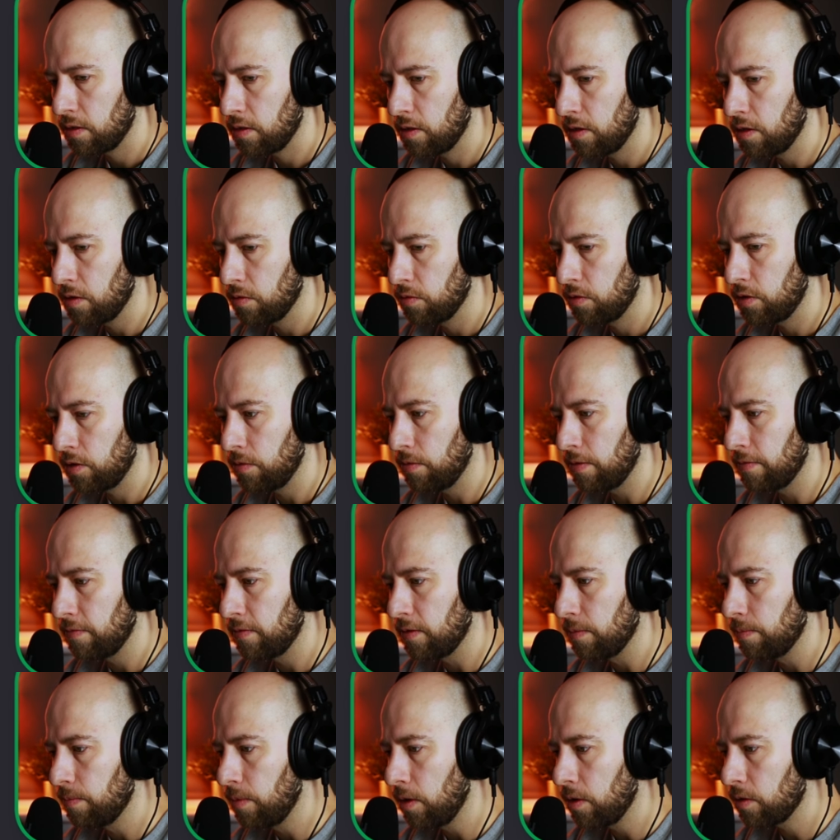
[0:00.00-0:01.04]
node tree with
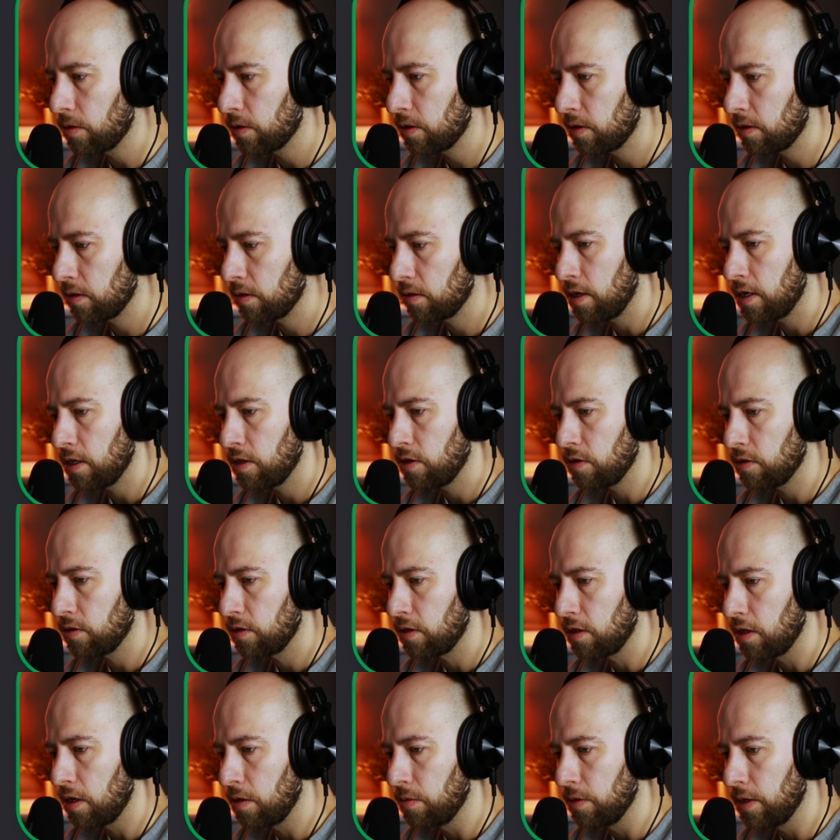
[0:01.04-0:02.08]
the box. I
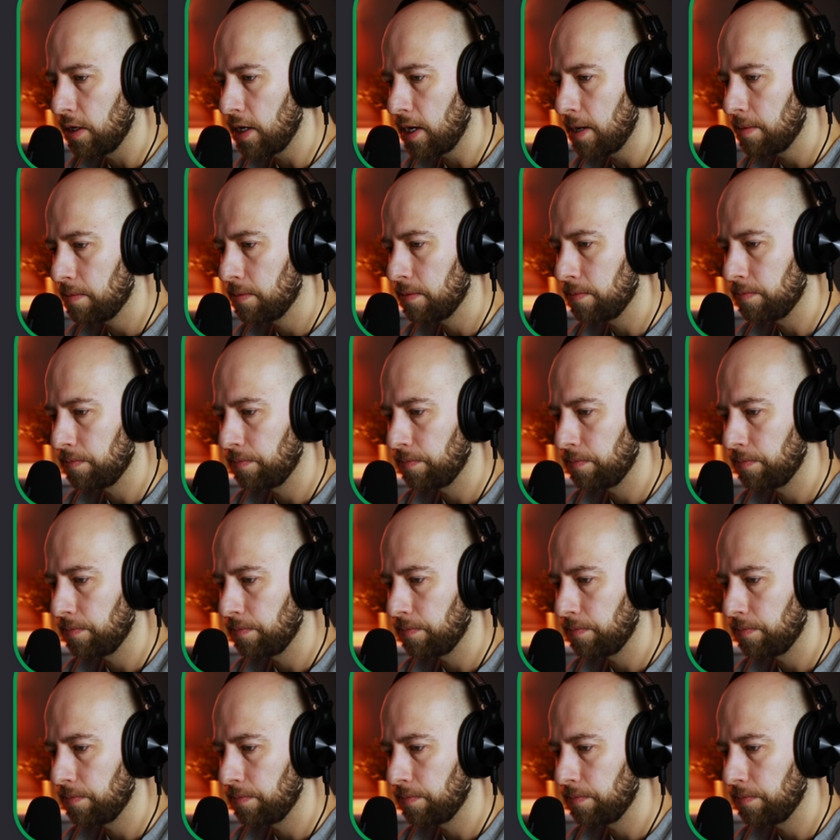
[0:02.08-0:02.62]
just glow it up,